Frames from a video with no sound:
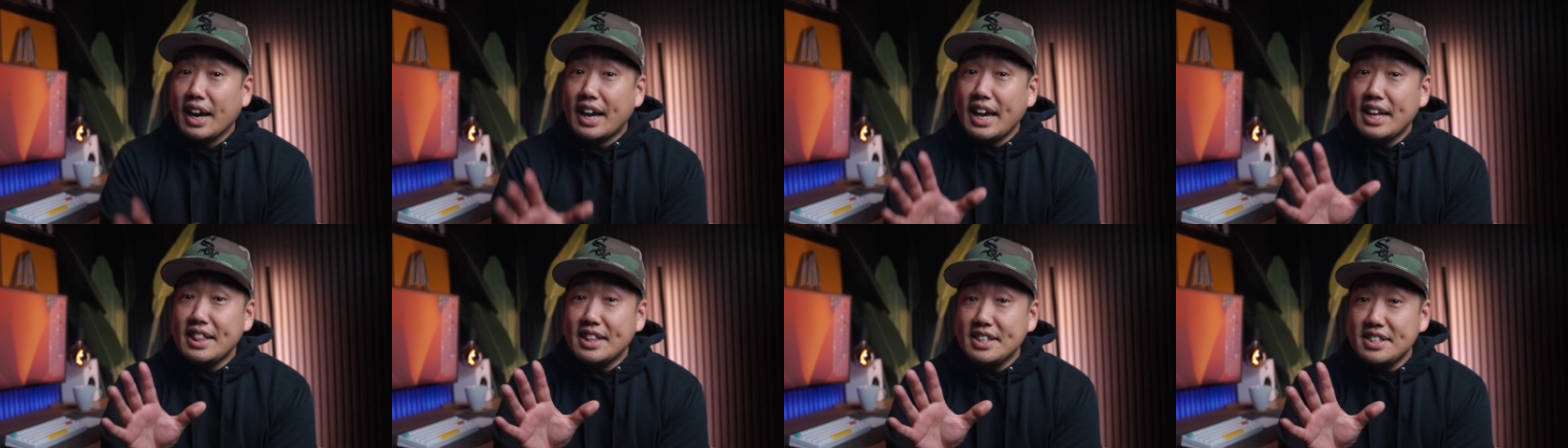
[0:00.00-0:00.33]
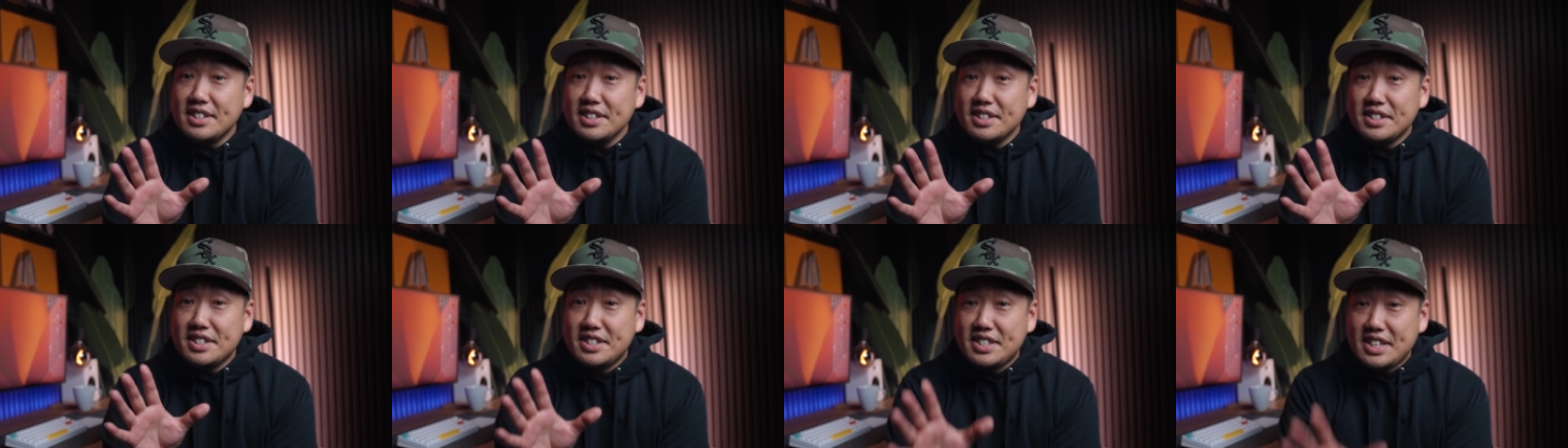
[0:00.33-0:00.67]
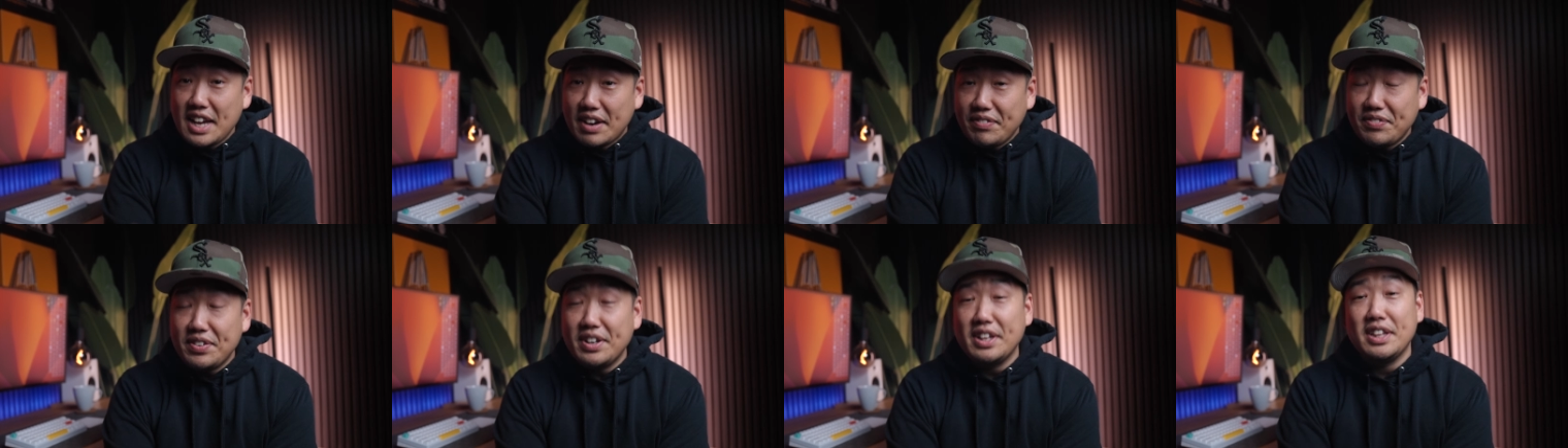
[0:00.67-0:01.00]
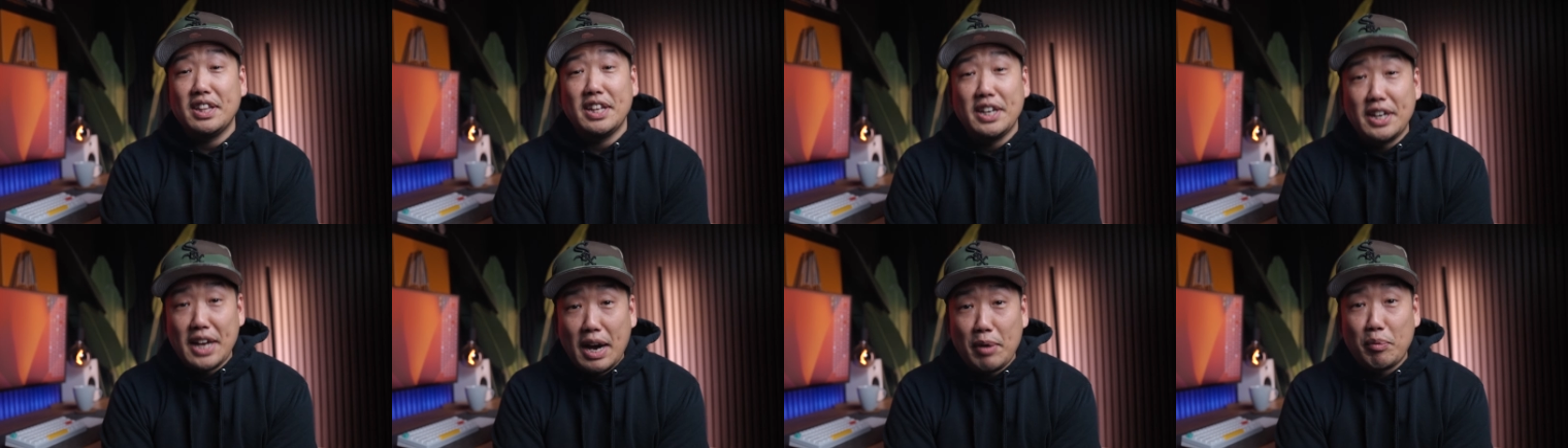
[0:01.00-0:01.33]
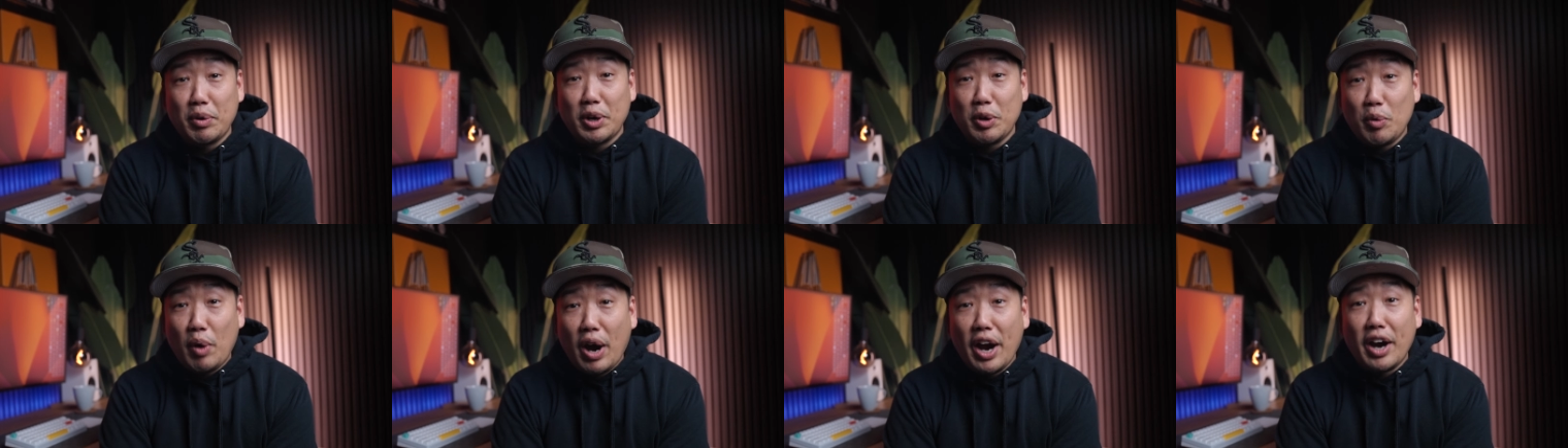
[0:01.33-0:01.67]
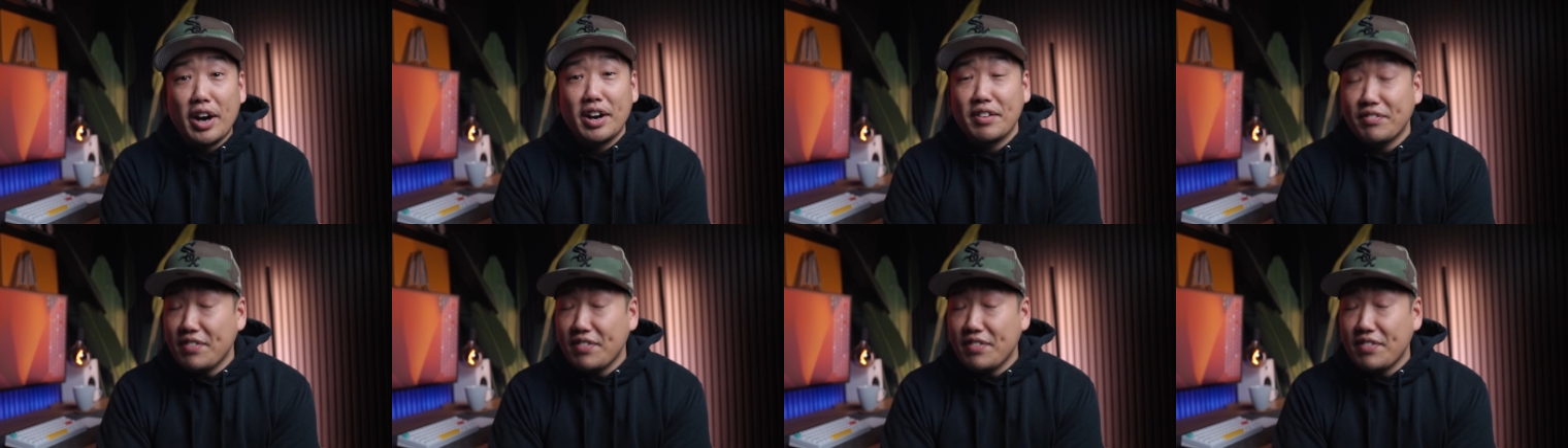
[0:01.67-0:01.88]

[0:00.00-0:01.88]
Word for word: Again, this is definitely not required.